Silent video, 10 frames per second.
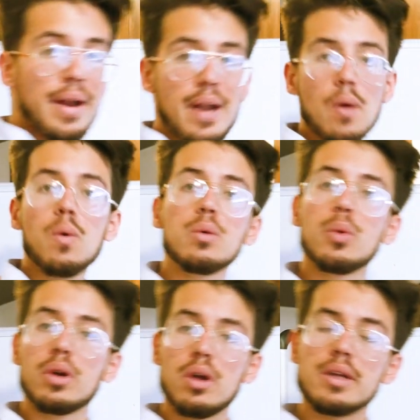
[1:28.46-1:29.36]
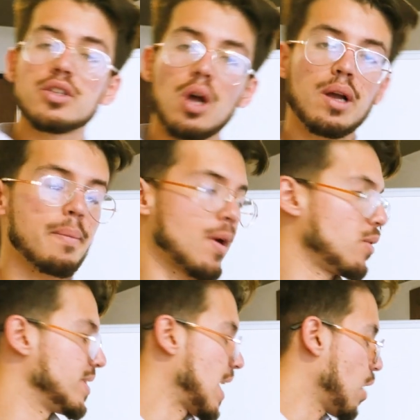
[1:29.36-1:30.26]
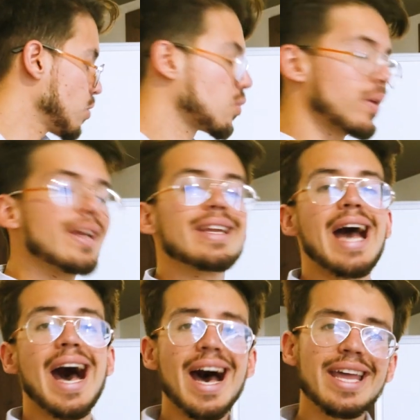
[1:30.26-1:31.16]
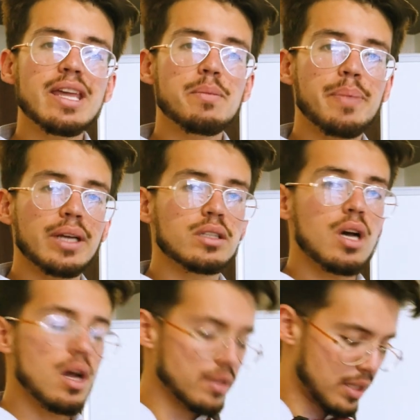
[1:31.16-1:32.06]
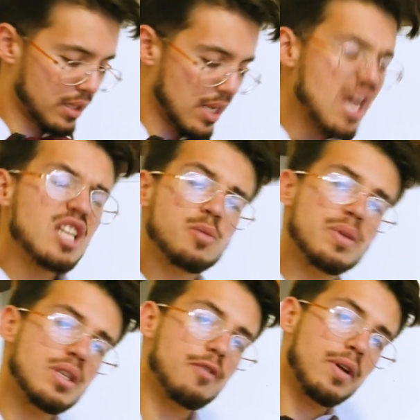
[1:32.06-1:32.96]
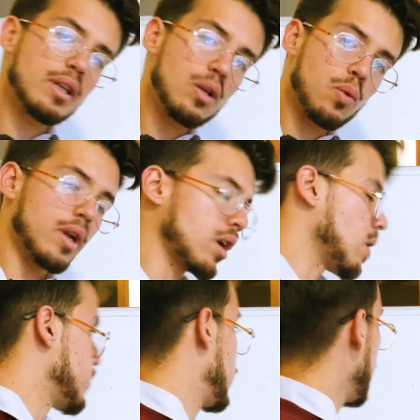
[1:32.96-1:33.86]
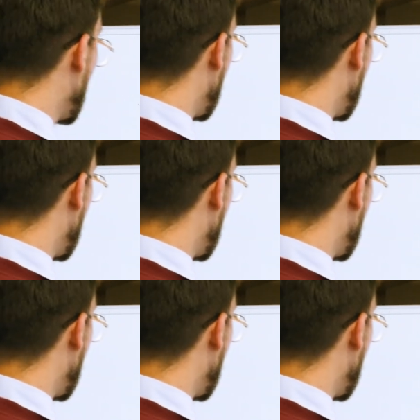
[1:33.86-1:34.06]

now what we're gonna talk about is how to create high impact content, specifically when it comes to